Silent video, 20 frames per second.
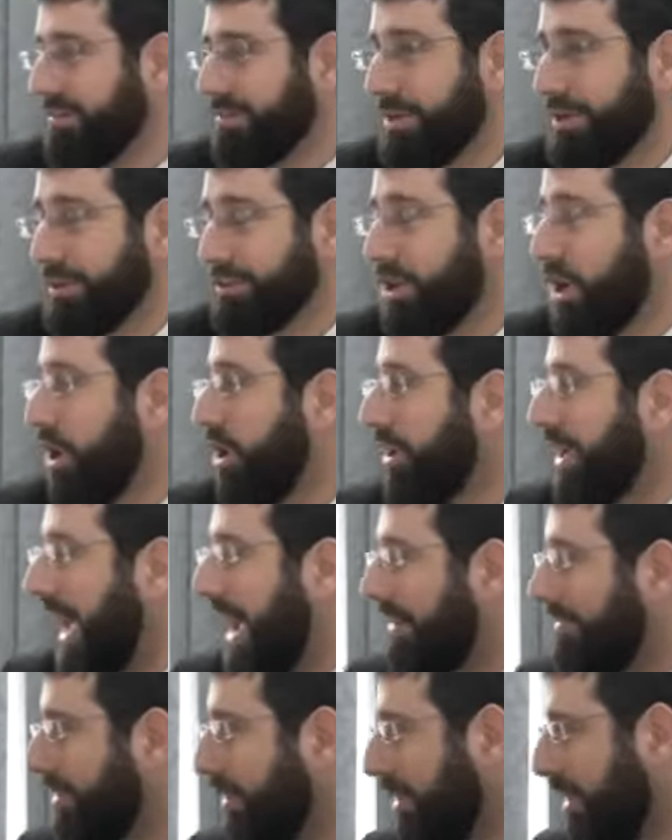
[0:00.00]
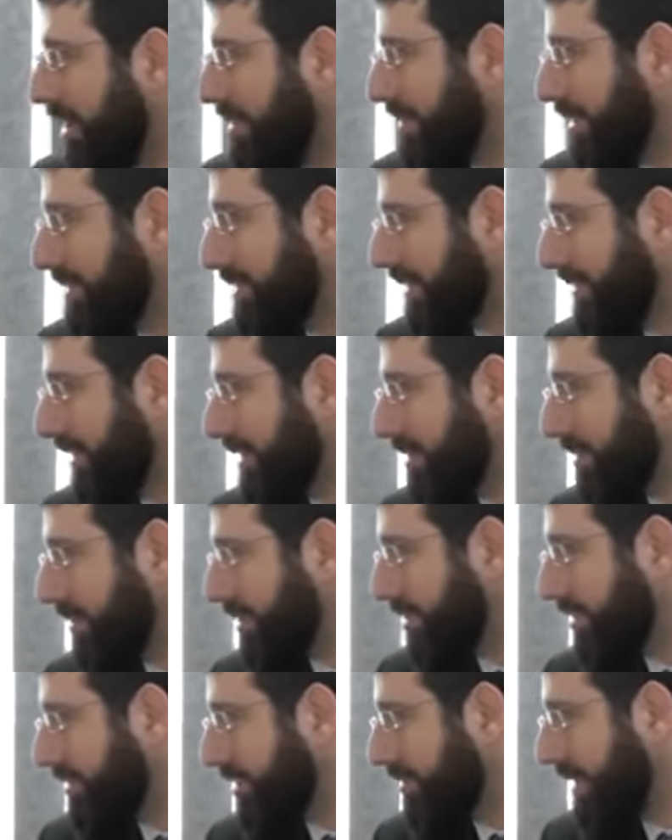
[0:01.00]
Because the whole Kavachomer Savik
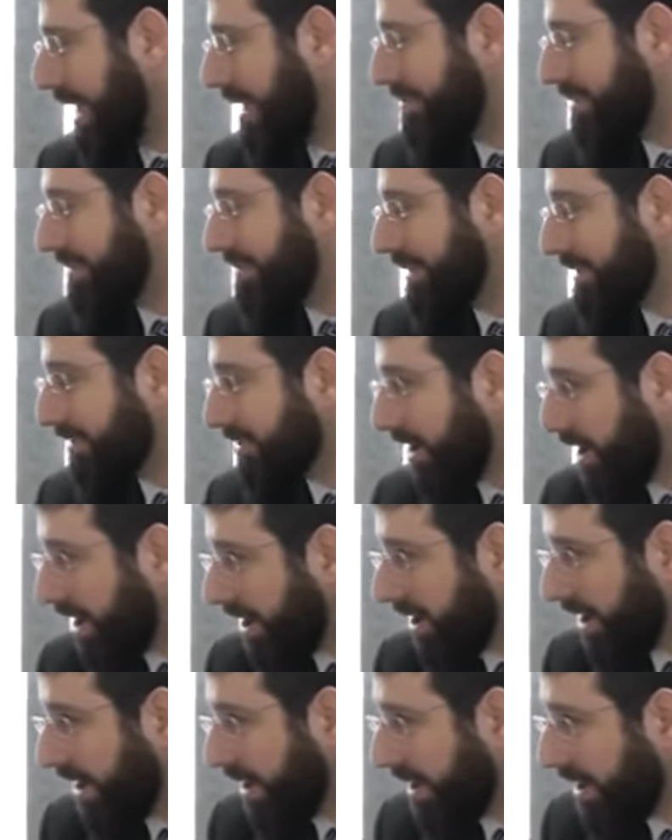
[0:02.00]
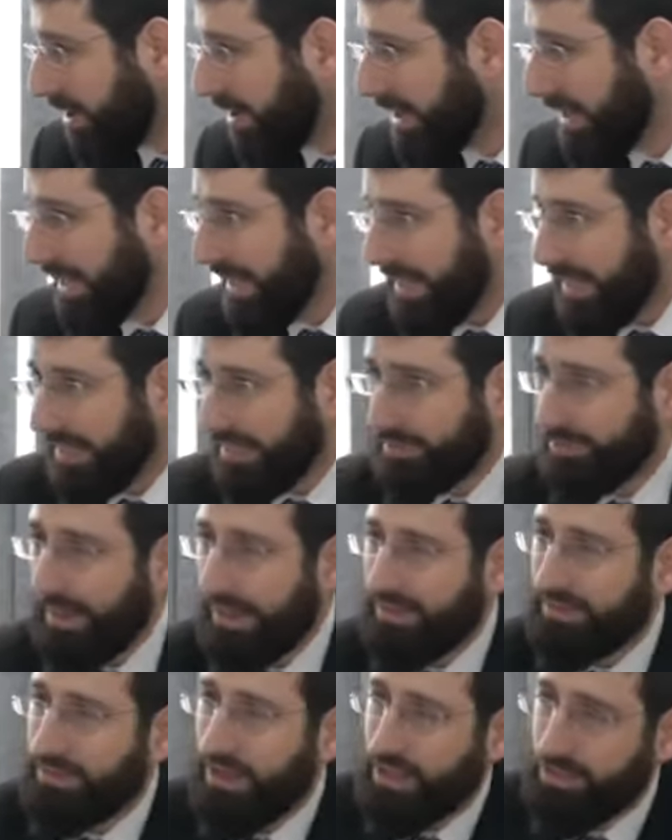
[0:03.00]
Tumah Shasarabim is Tahar is
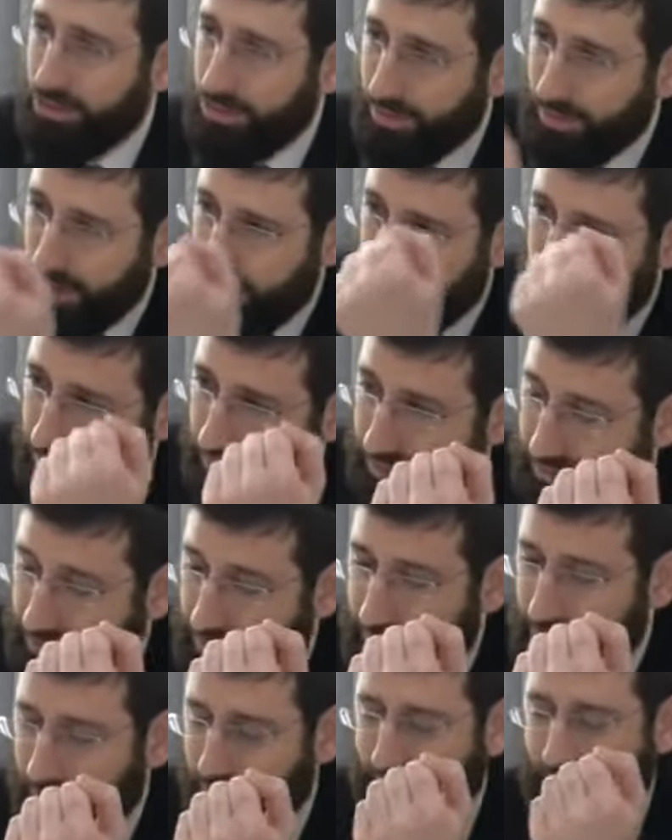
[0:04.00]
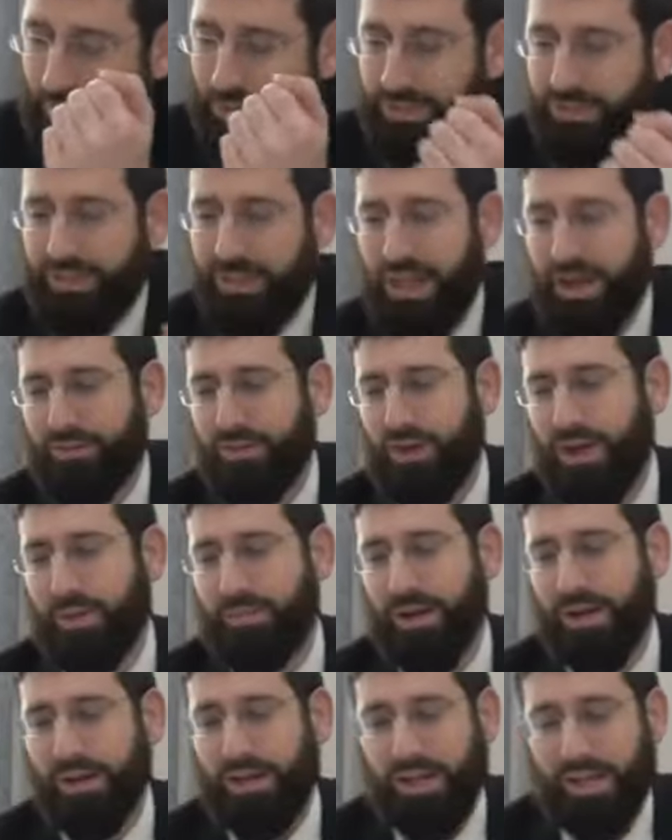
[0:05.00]
based on Tumah Hotra right? What's the
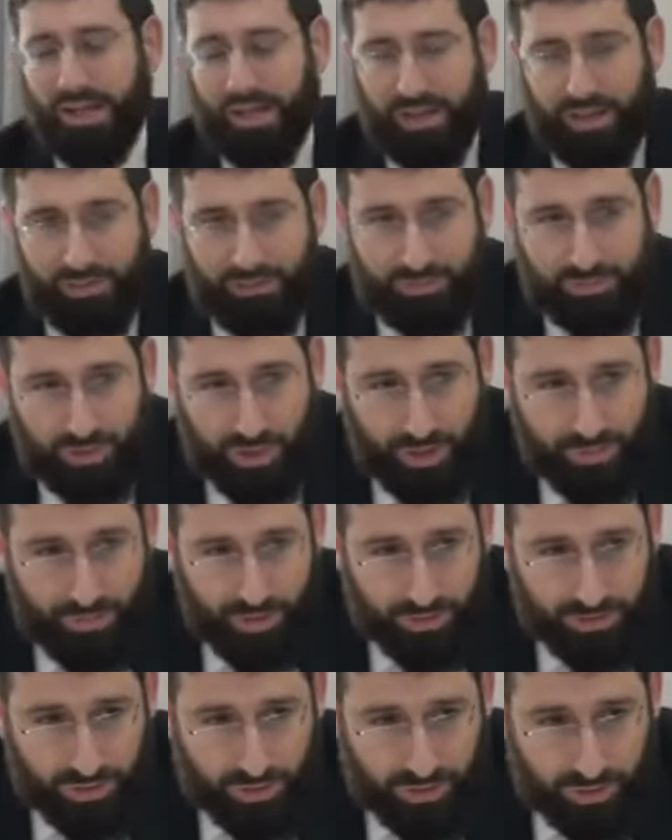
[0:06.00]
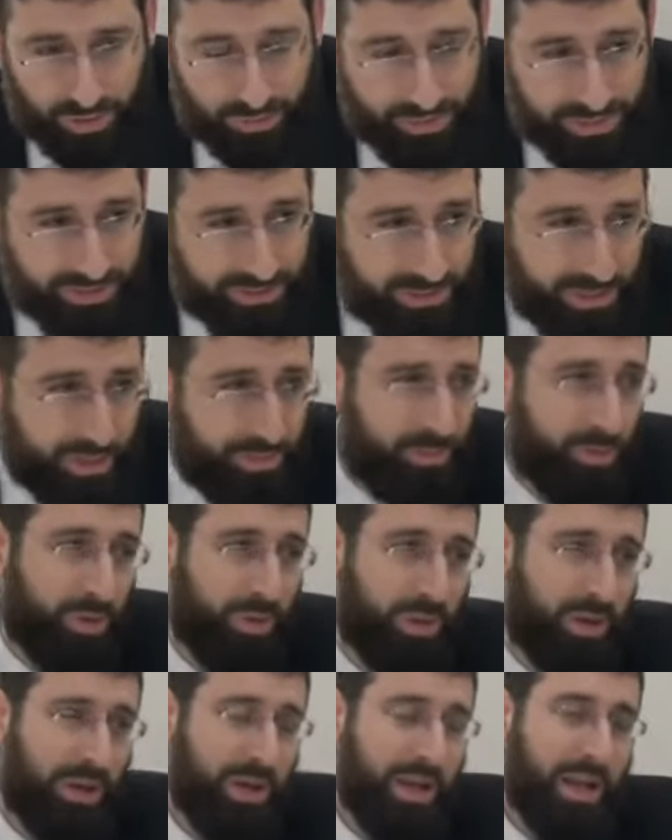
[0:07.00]
Kavachomer? If Tumah Hotra
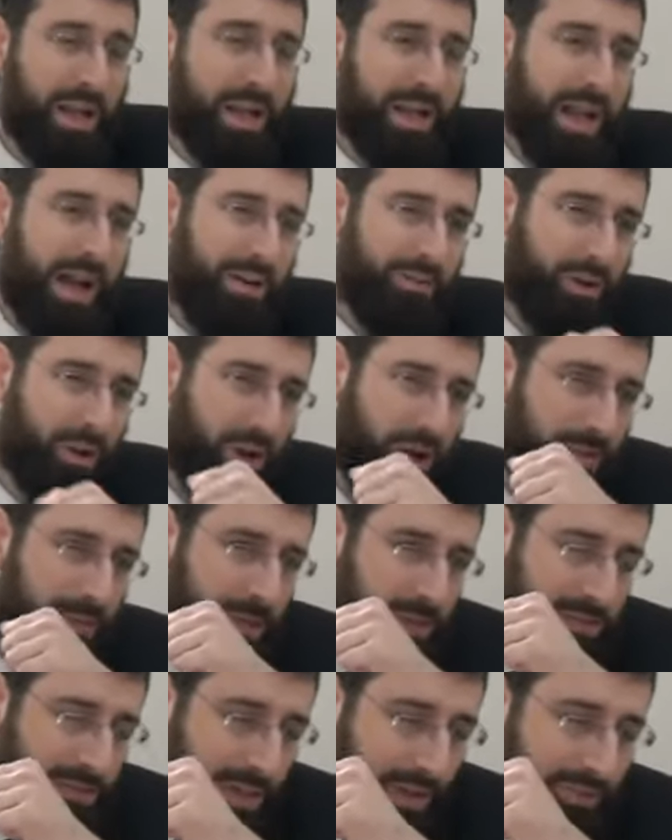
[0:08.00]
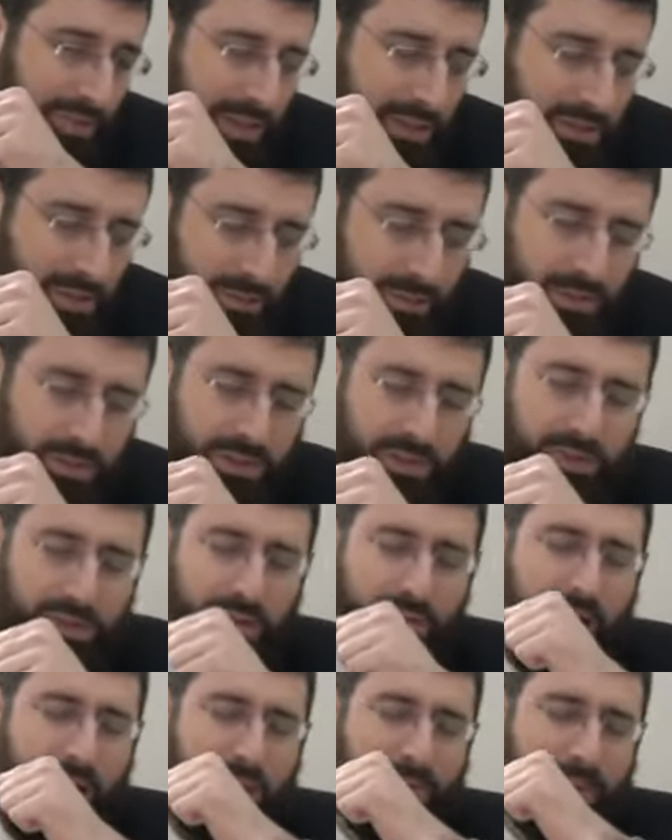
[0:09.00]
Betzibor, Kavachomer Savik Tumah
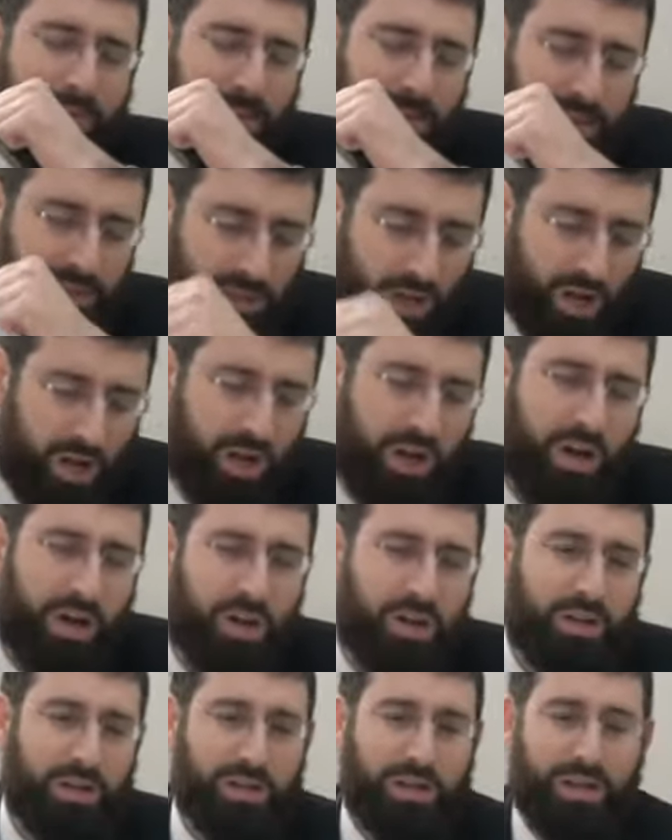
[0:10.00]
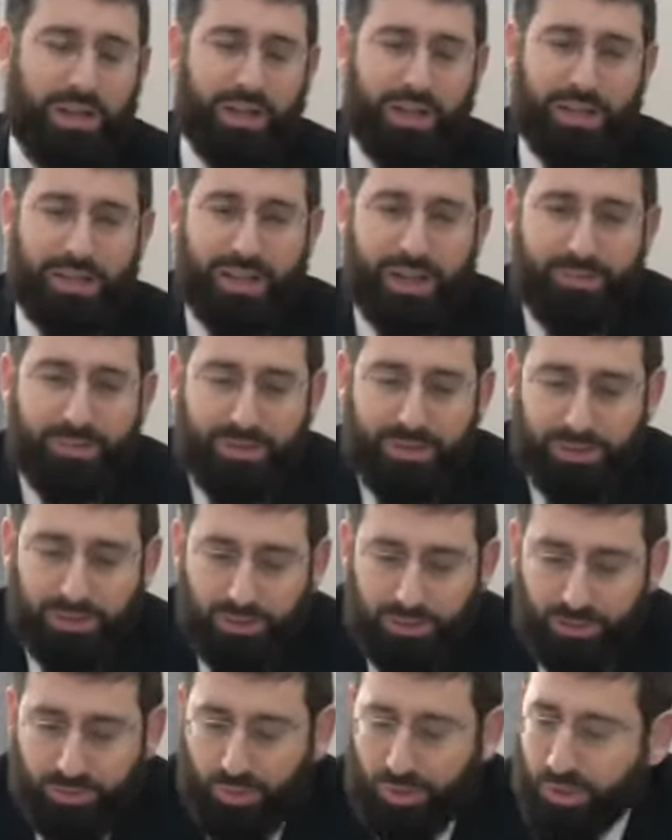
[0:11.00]
Shasarabim is Tahar. Yeah, but the
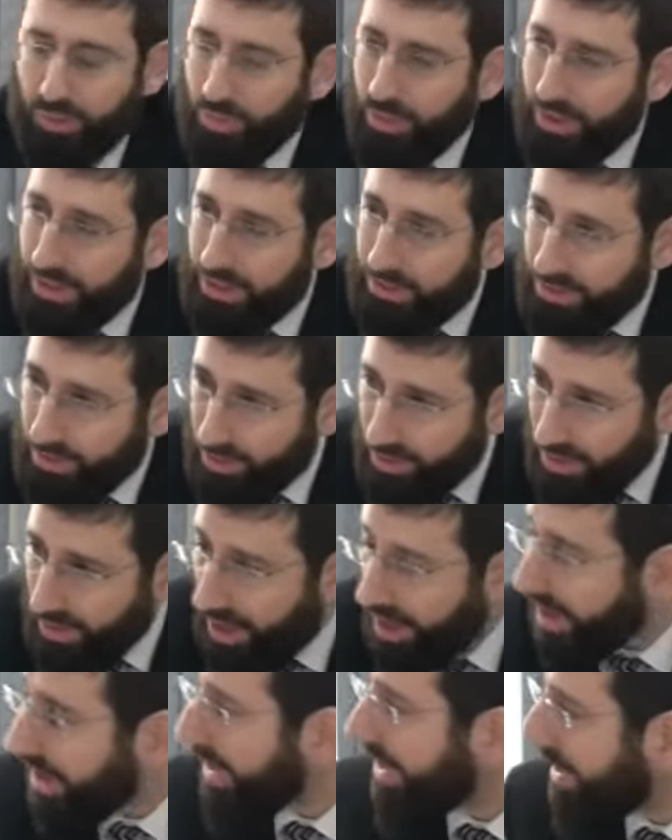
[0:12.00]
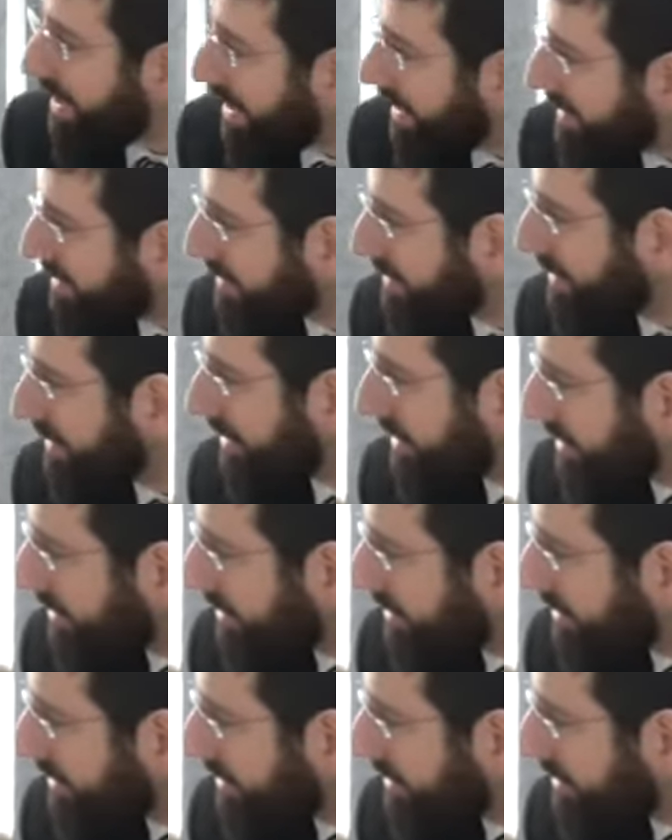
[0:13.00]
Jews weren't willing to rely on